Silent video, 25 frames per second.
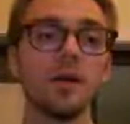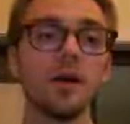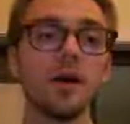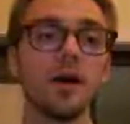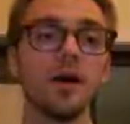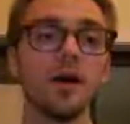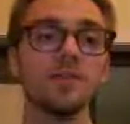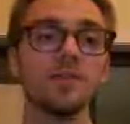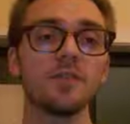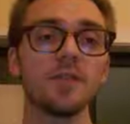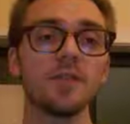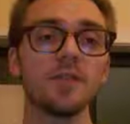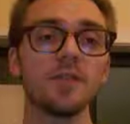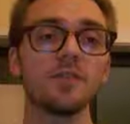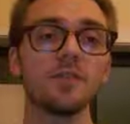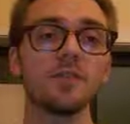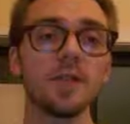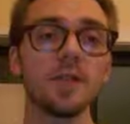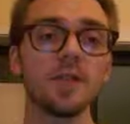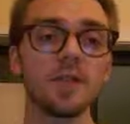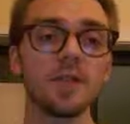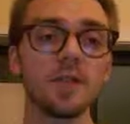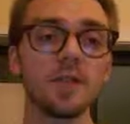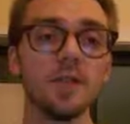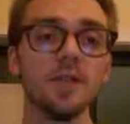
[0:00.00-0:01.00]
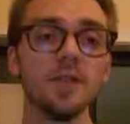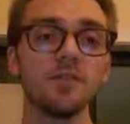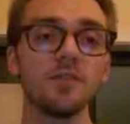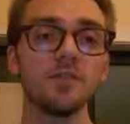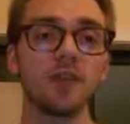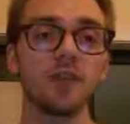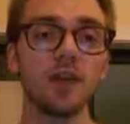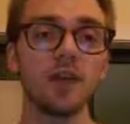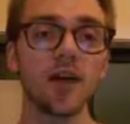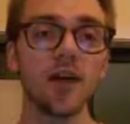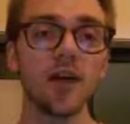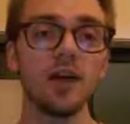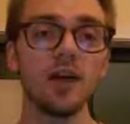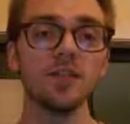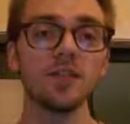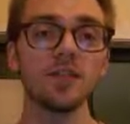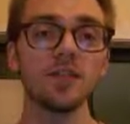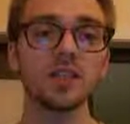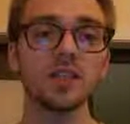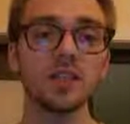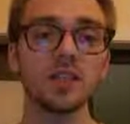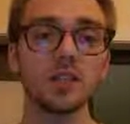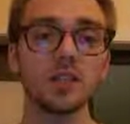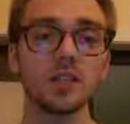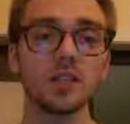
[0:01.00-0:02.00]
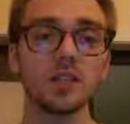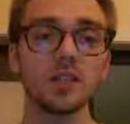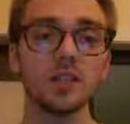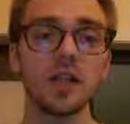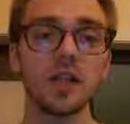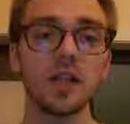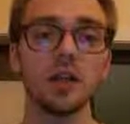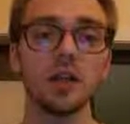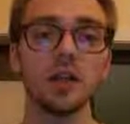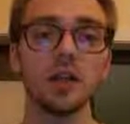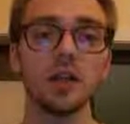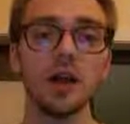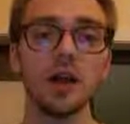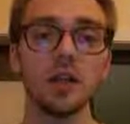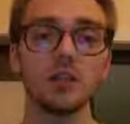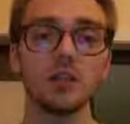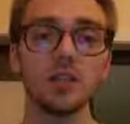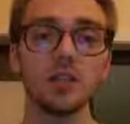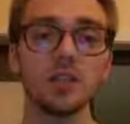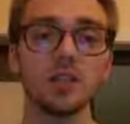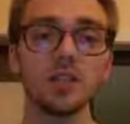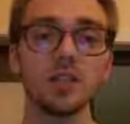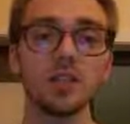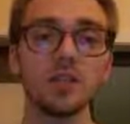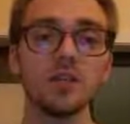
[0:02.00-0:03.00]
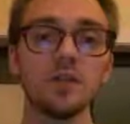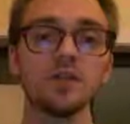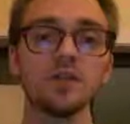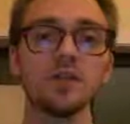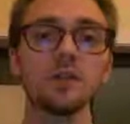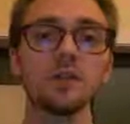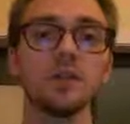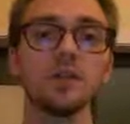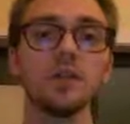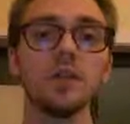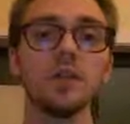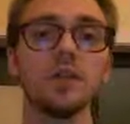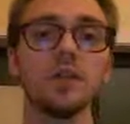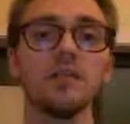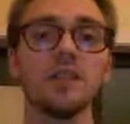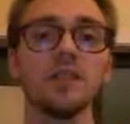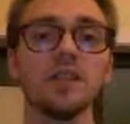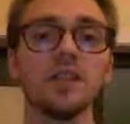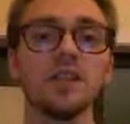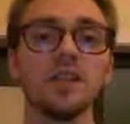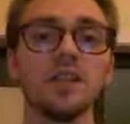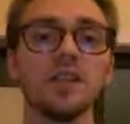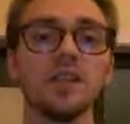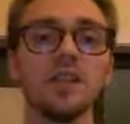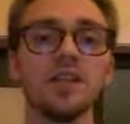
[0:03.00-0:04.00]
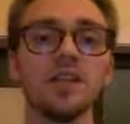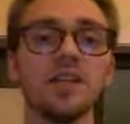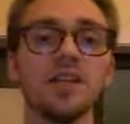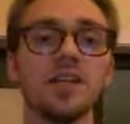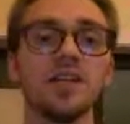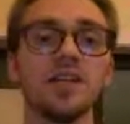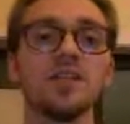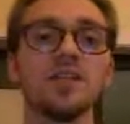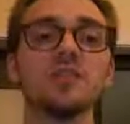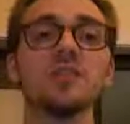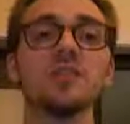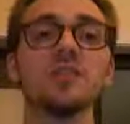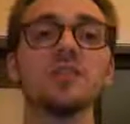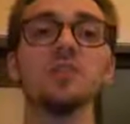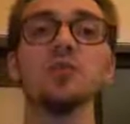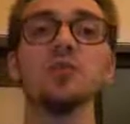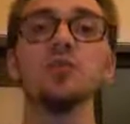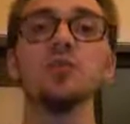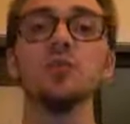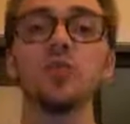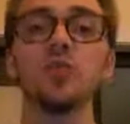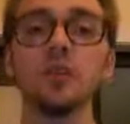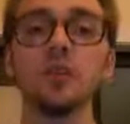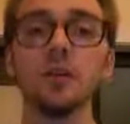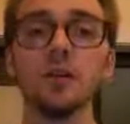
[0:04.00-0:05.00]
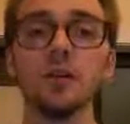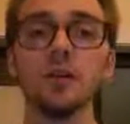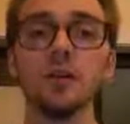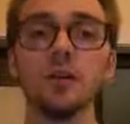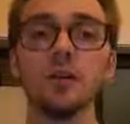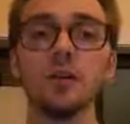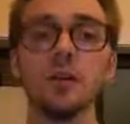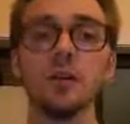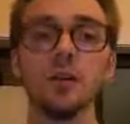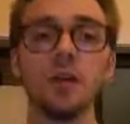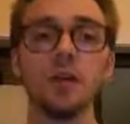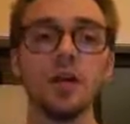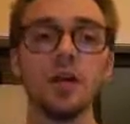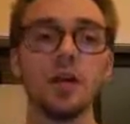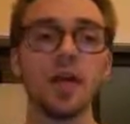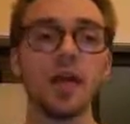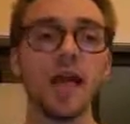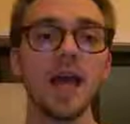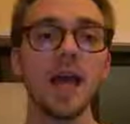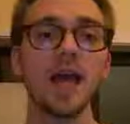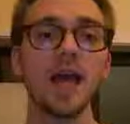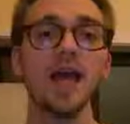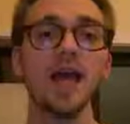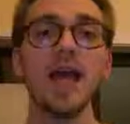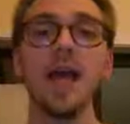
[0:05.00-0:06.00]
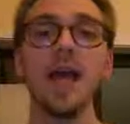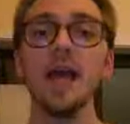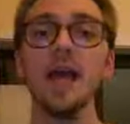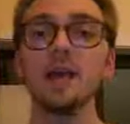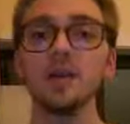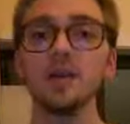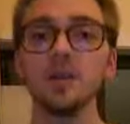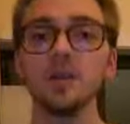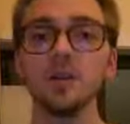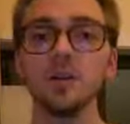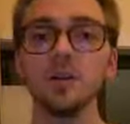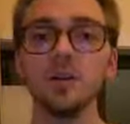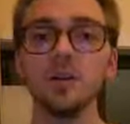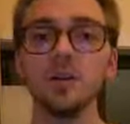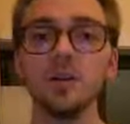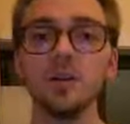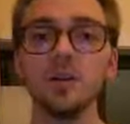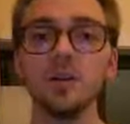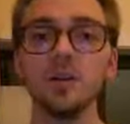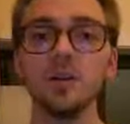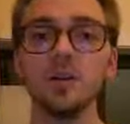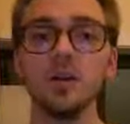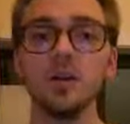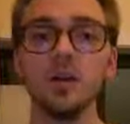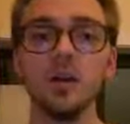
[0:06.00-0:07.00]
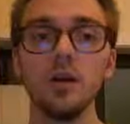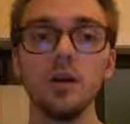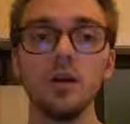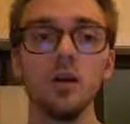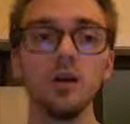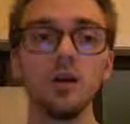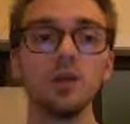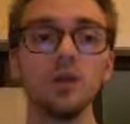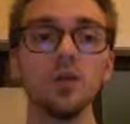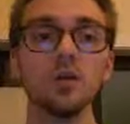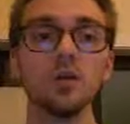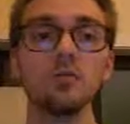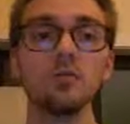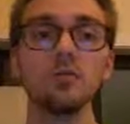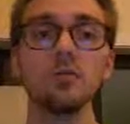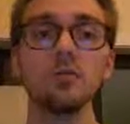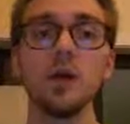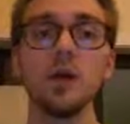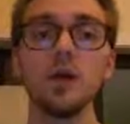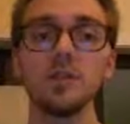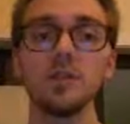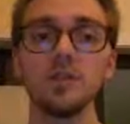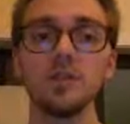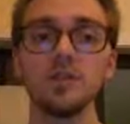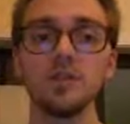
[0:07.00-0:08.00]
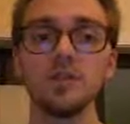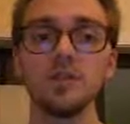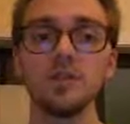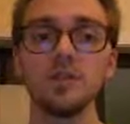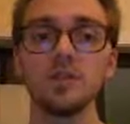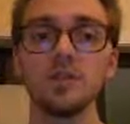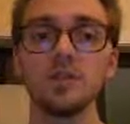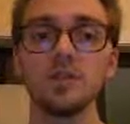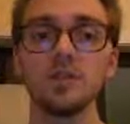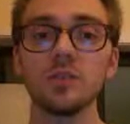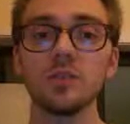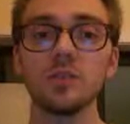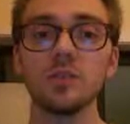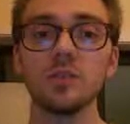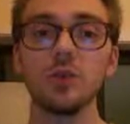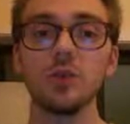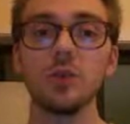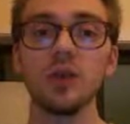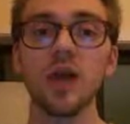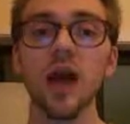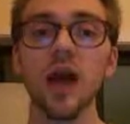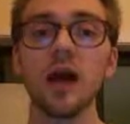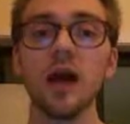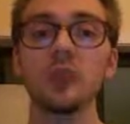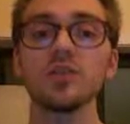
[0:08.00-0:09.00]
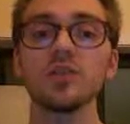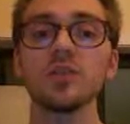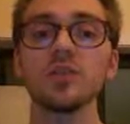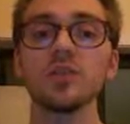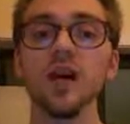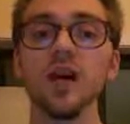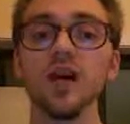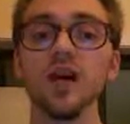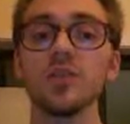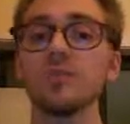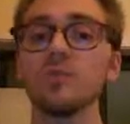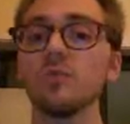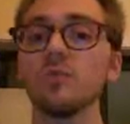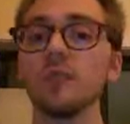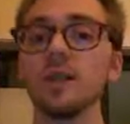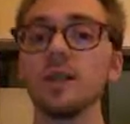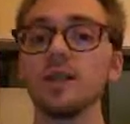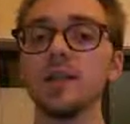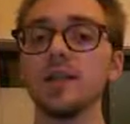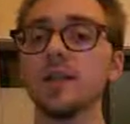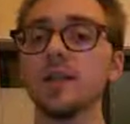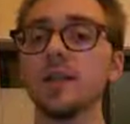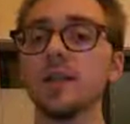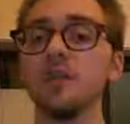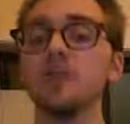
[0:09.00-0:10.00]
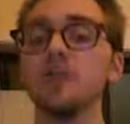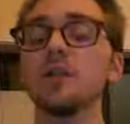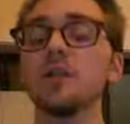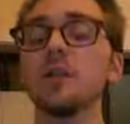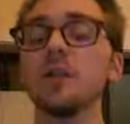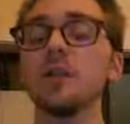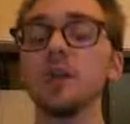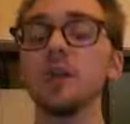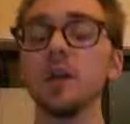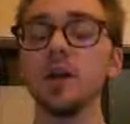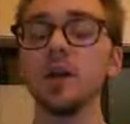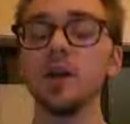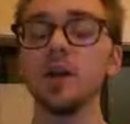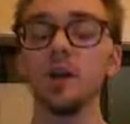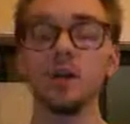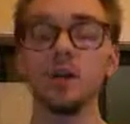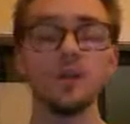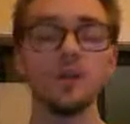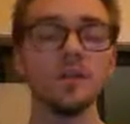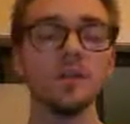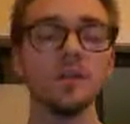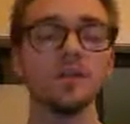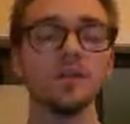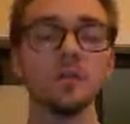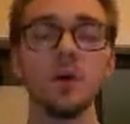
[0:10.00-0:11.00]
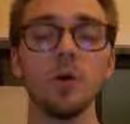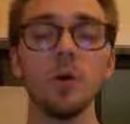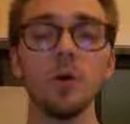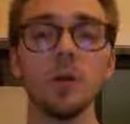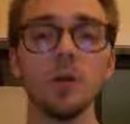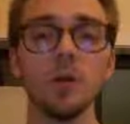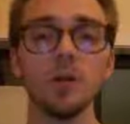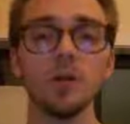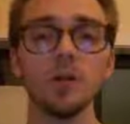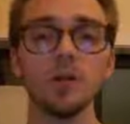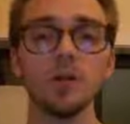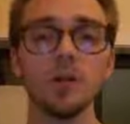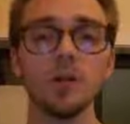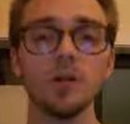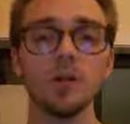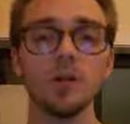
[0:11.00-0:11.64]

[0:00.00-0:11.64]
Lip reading: I forgive myself that I have accepted and allowed myself to believe that there is a solution, an answer to the problems of this world outside of myself here in this moment.